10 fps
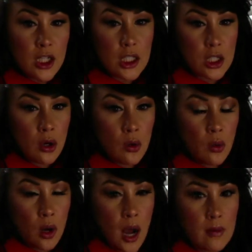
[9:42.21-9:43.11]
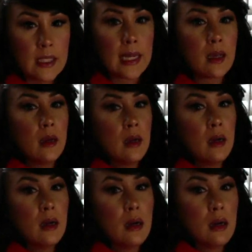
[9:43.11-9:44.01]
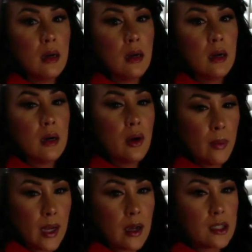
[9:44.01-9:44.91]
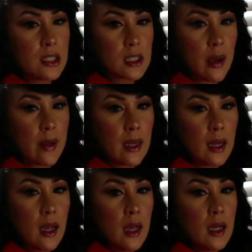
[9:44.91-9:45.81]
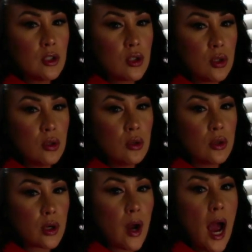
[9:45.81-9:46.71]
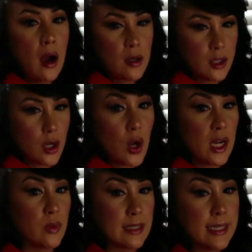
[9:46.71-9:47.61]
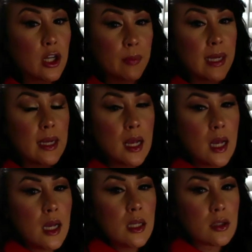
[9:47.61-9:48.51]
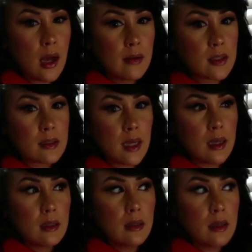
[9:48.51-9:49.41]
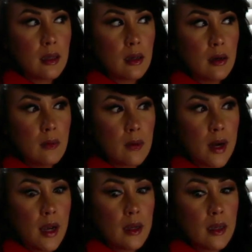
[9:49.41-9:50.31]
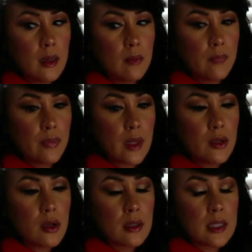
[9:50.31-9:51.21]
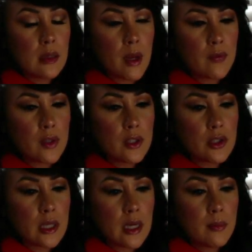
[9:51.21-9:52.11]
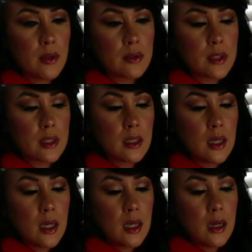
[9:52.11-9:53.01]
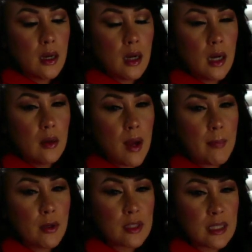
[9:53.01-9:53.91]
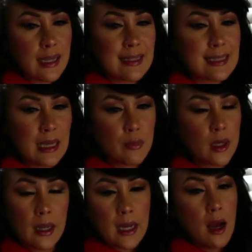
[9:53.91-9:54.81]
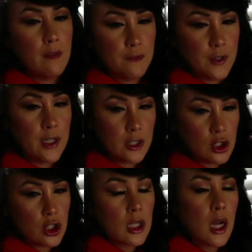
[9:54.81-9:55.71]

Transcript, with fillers: So, I was like oh coming to the crowd, you know, and it was near me. So I was just like looking over at him you can see in my footage that I posted. Um, I posted like a separate like of footage.